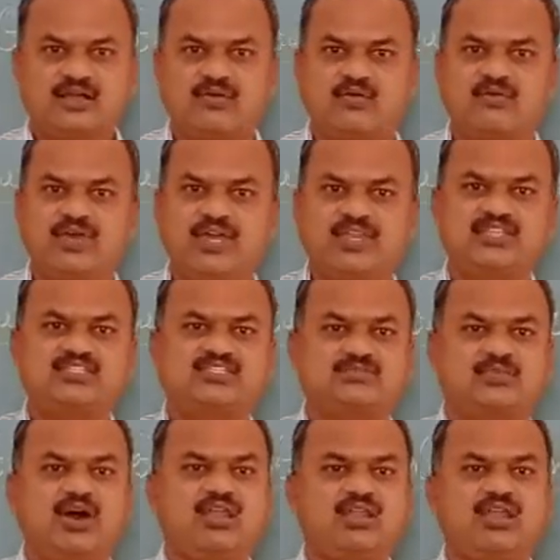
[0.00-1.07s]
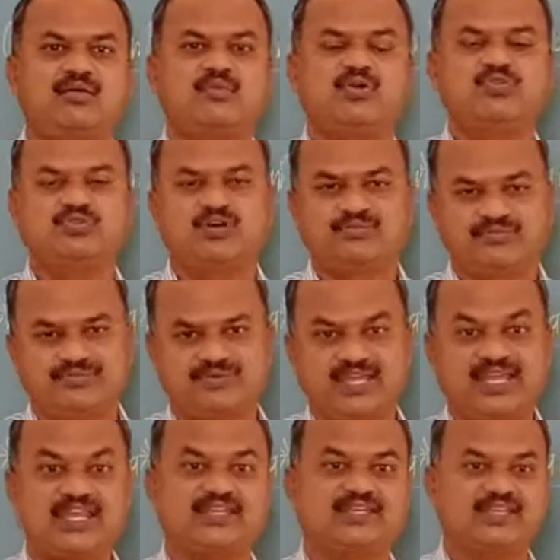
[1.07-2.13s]
a very small amount of
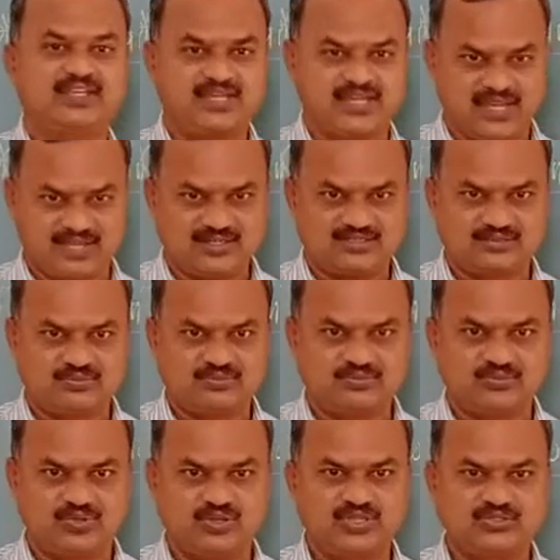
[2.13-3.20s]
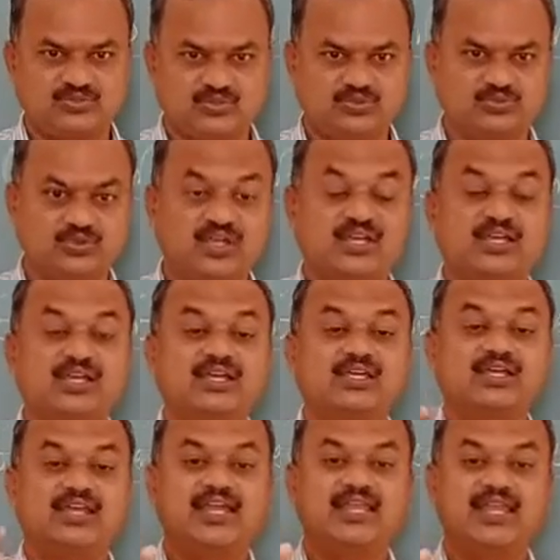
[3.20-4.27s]
electric current flowing through
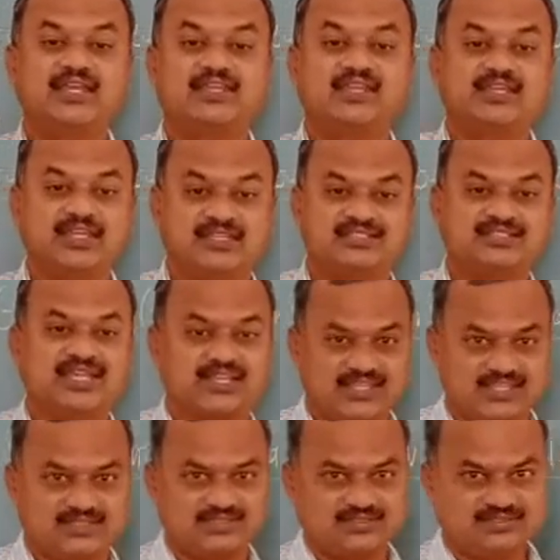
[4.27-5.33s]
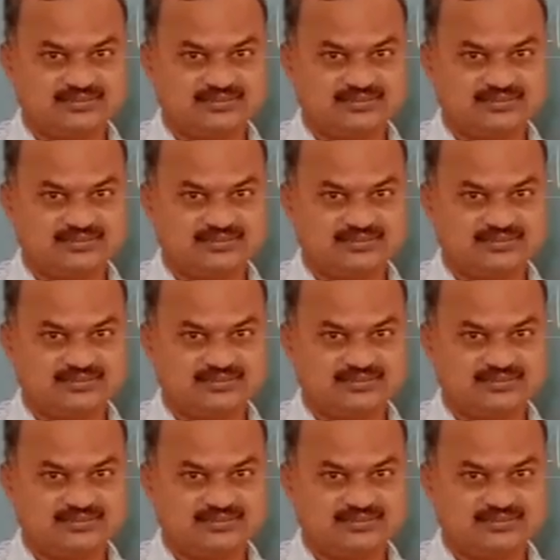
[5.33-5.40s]
electrical circuit.